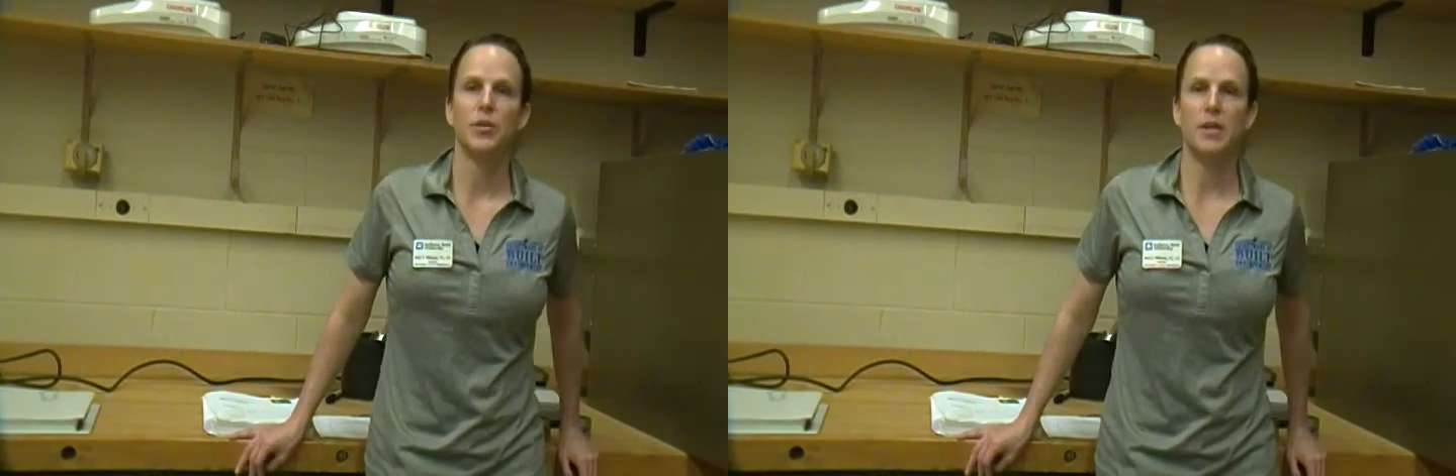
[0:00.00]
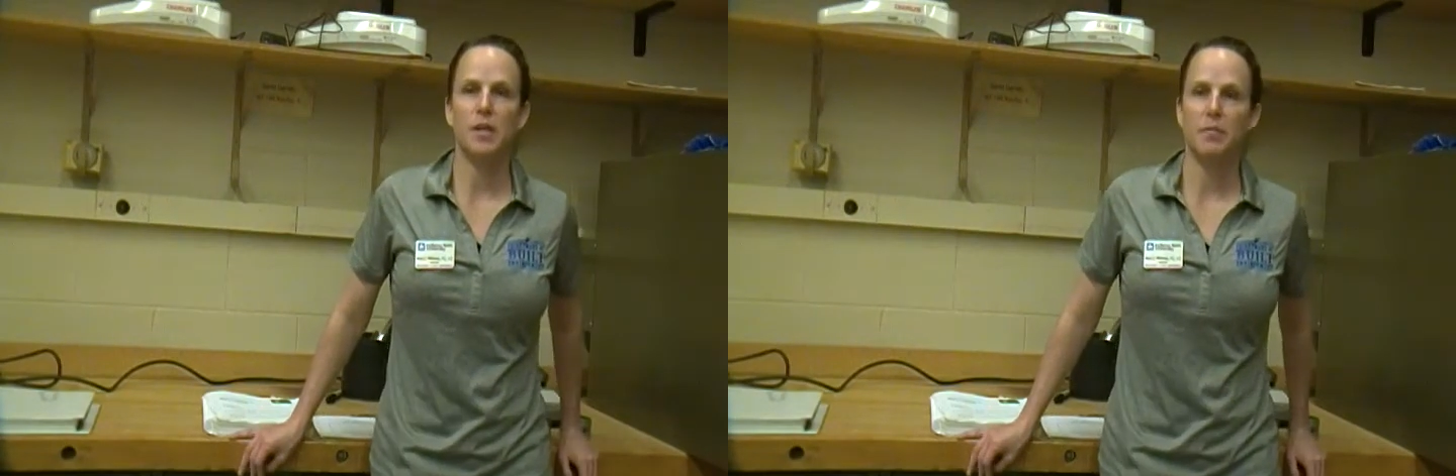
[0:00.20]

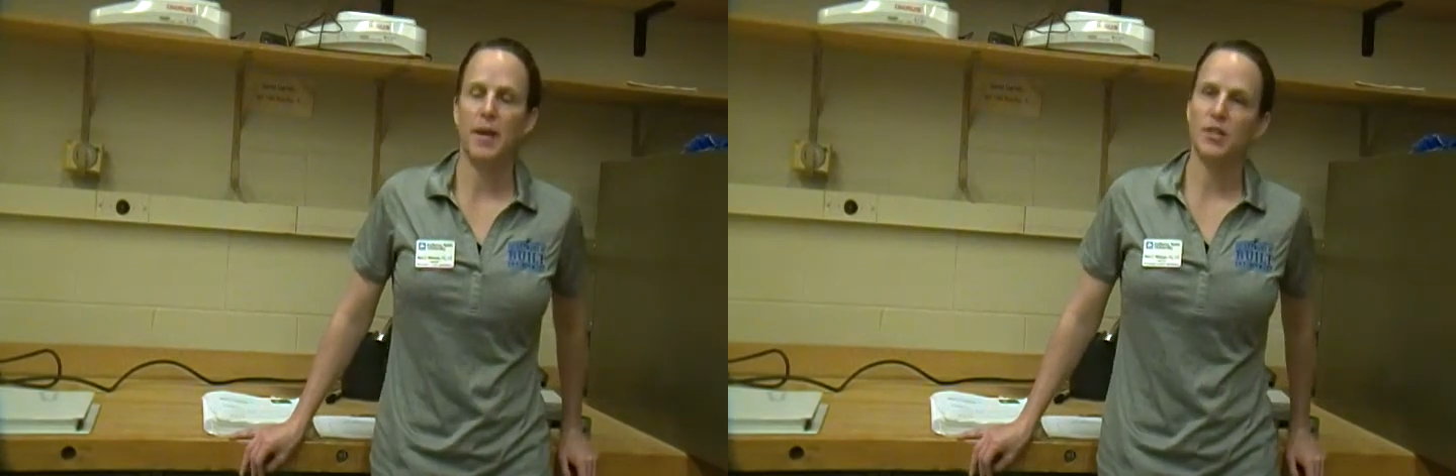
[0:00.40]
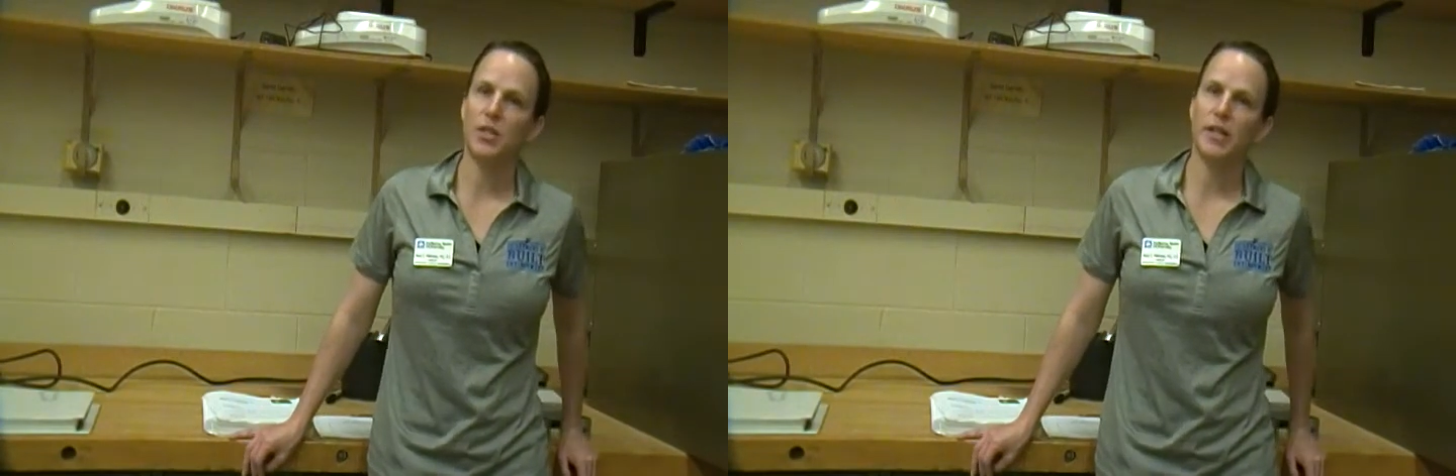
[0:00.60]
you can
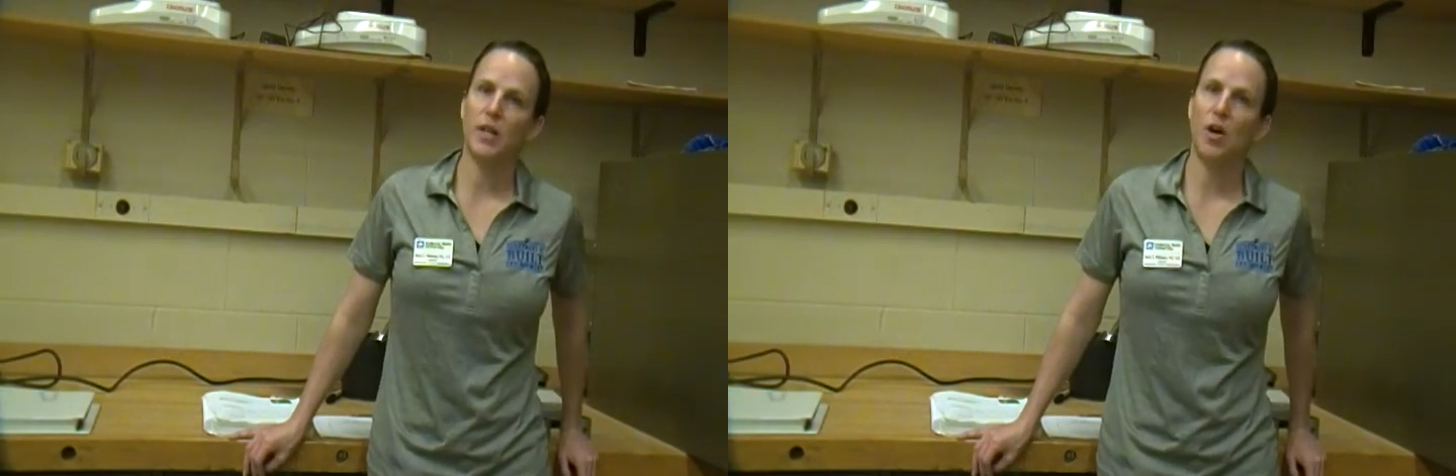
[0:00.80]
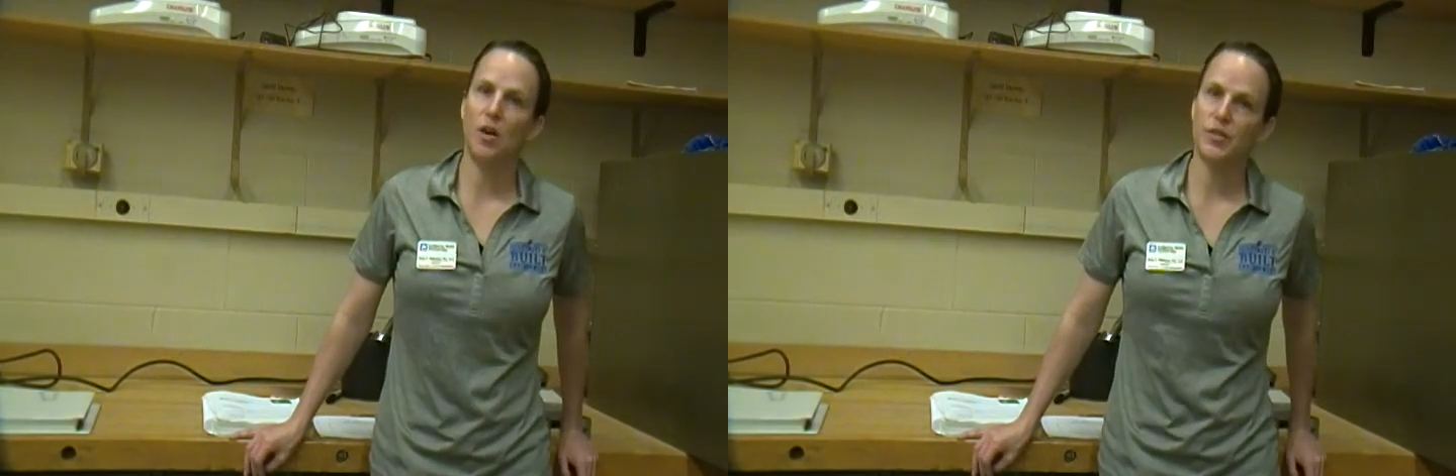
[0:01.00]
imagine
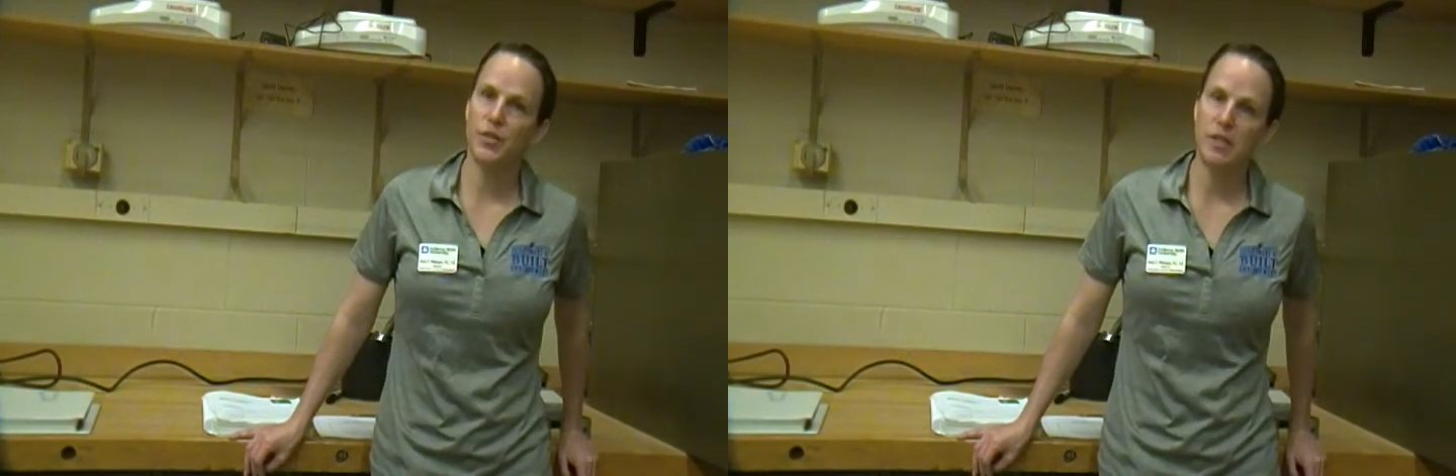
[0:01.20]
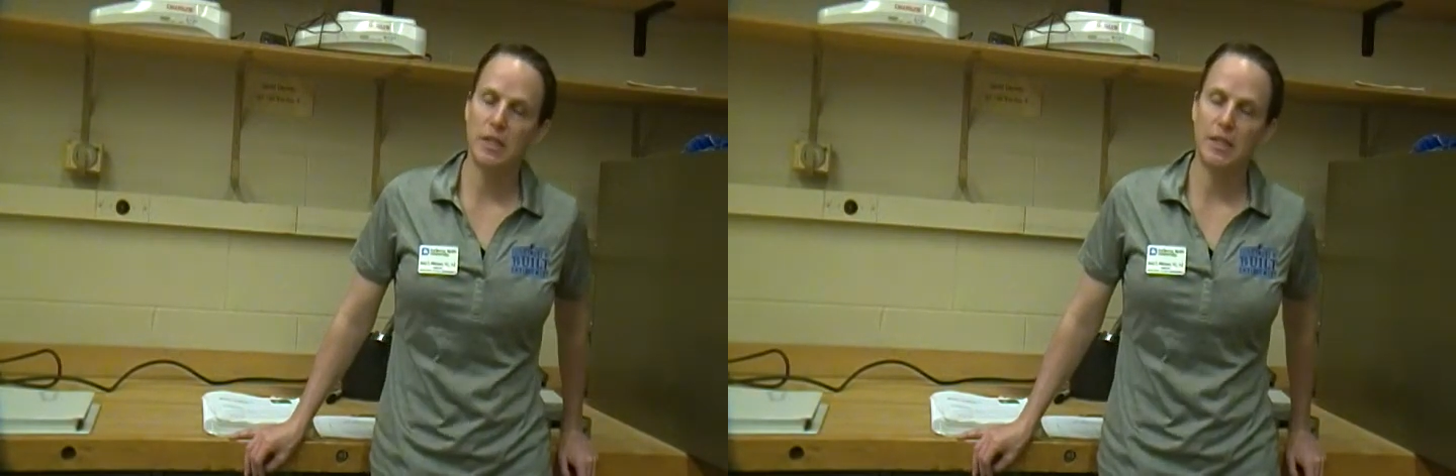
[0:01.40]
it
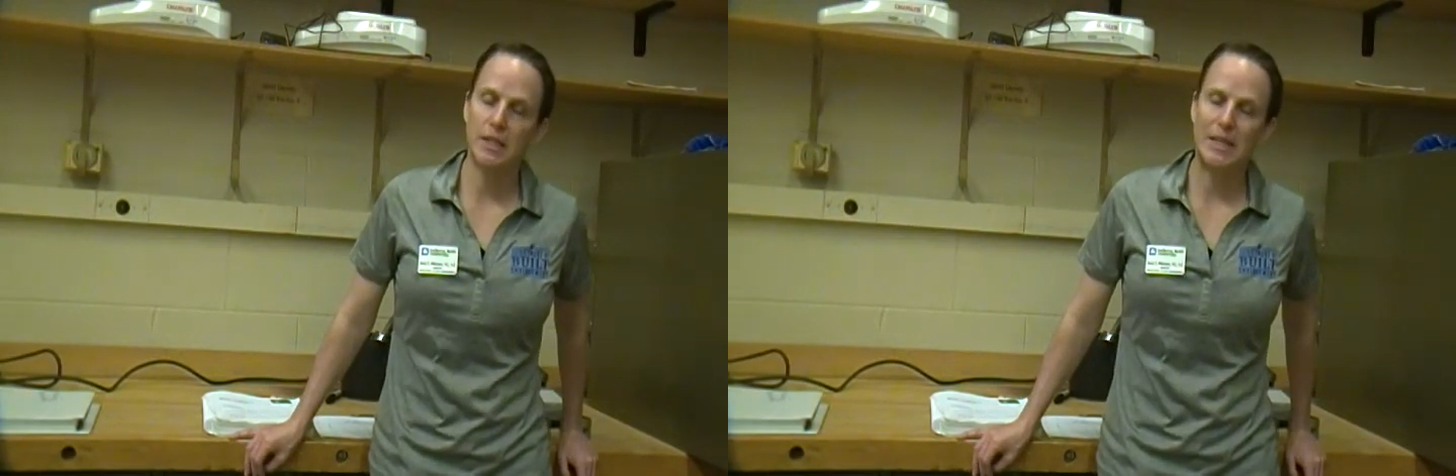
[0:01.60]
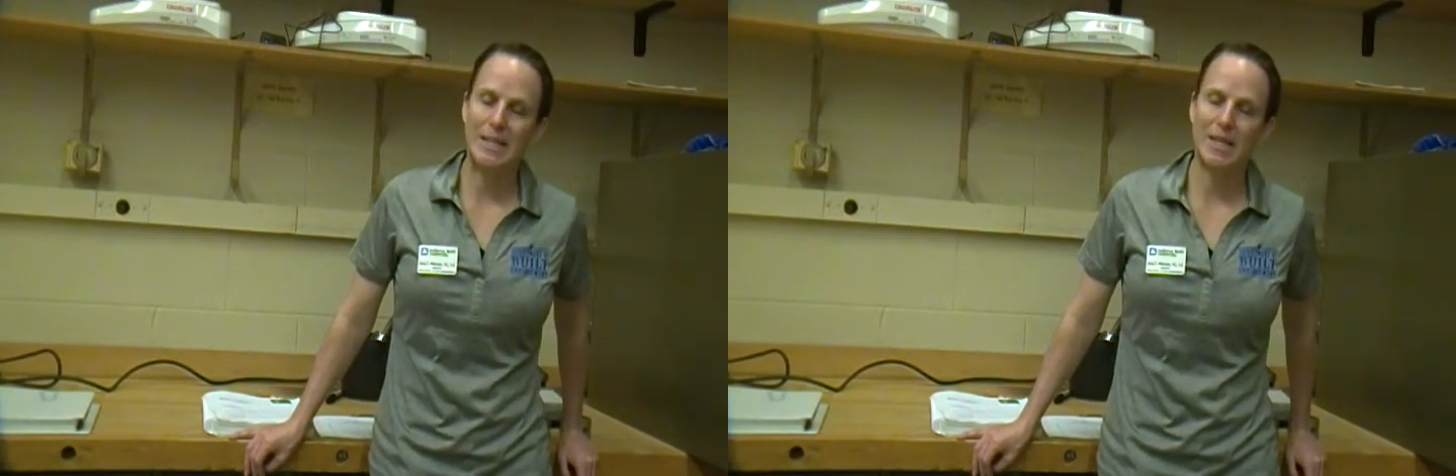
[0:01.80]
also didn't